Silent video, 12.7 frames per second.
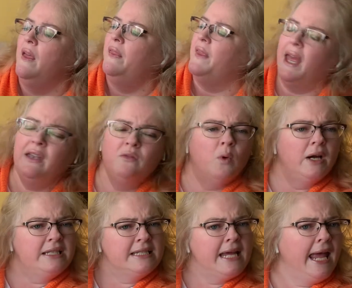Then
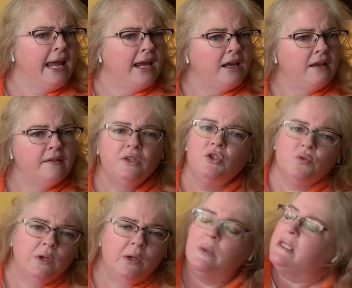one day, the
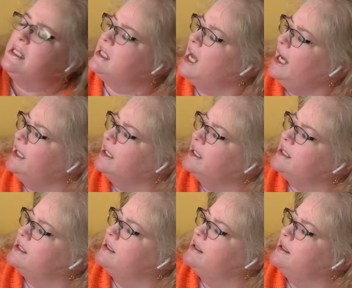tree was
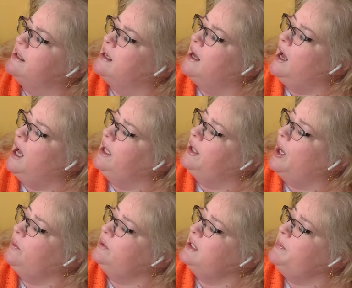silent. A
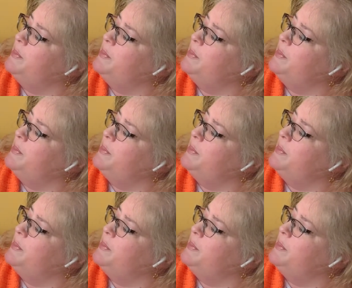lonely